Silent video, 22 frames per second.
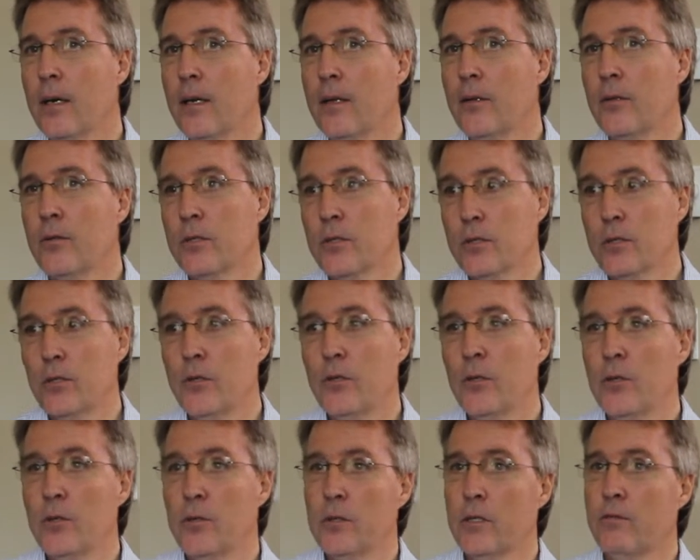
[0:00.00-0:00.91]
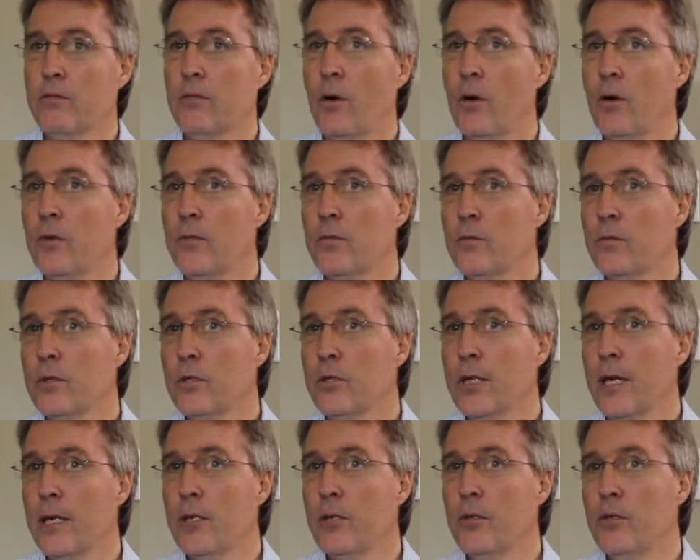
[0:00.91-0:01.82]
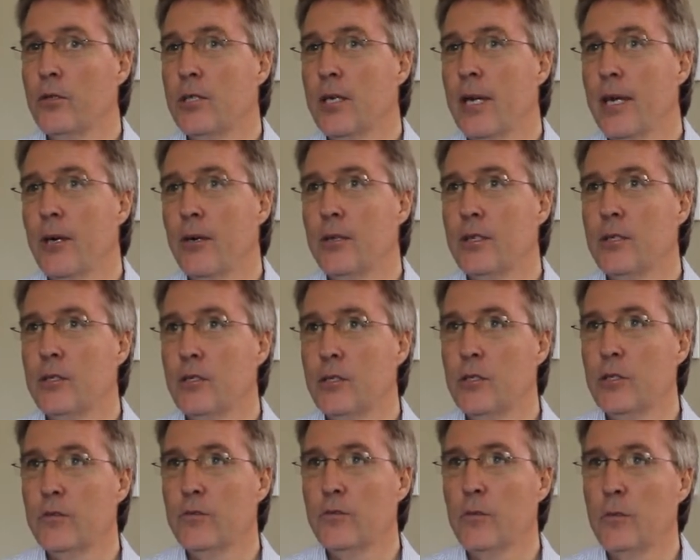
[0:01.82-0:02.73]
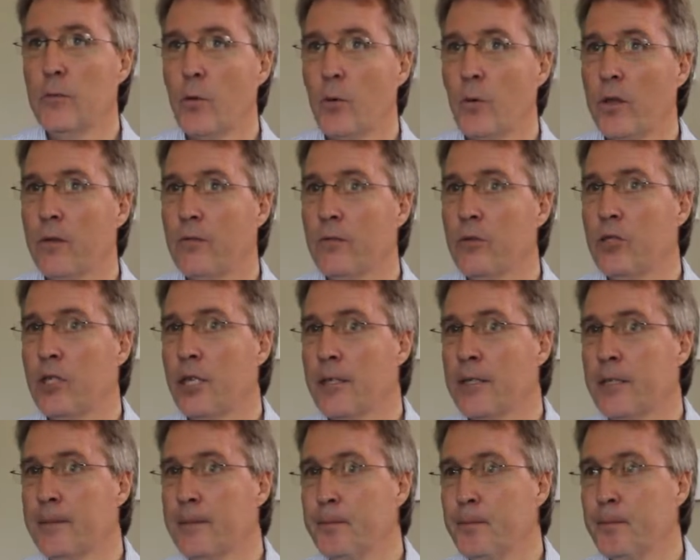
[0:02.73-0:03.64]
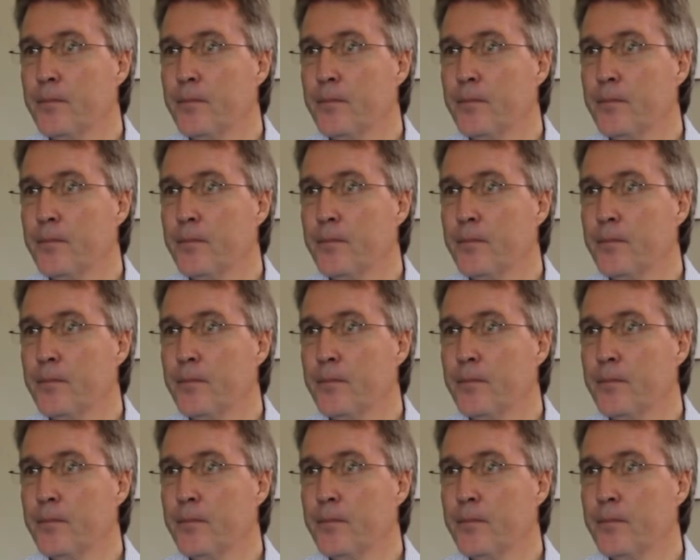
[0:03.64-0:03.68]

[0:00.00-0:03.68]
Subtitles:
there was a student who was involved with Chattahoochee Heritage. She was from Northern Virginia,